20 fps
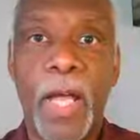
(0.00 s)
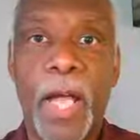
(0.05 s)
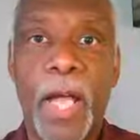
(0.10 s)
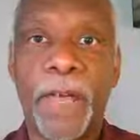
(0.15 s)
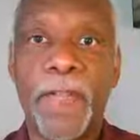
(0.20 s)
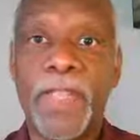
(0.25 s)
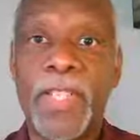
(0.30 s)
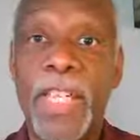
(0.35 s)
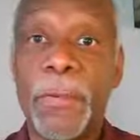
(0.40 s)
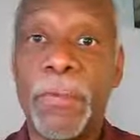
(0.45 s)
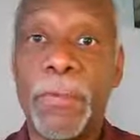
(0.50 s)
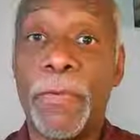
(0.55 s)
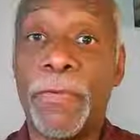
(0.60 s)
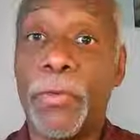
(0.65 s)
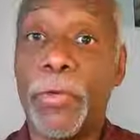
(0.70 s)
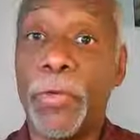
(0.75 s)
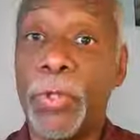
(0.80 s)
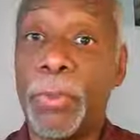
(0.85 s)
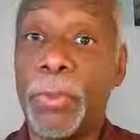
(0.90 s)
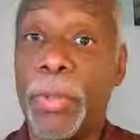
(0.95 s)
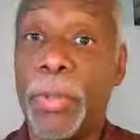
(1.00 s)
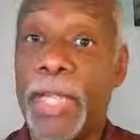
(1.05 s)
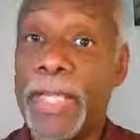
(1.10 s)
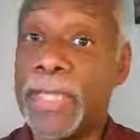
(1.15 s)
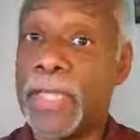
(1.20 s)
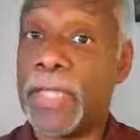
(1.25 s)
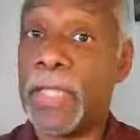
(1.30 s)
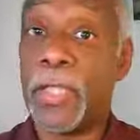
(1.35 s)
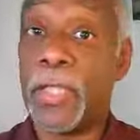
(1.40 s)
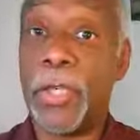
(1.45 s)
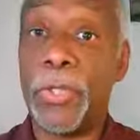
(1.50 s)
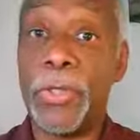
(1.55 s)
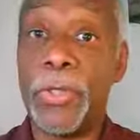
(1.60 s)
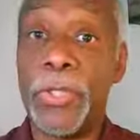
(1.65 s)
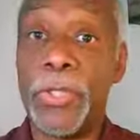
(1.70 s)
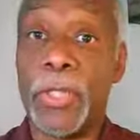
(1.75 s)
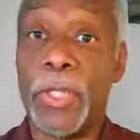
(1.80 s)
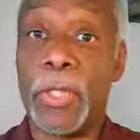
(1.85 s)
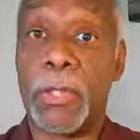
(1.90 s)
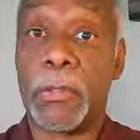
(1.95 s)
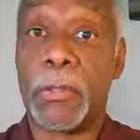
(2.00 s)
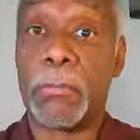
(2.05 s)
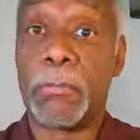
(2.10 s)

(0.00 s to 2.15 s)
I've set before you blessing and cursing.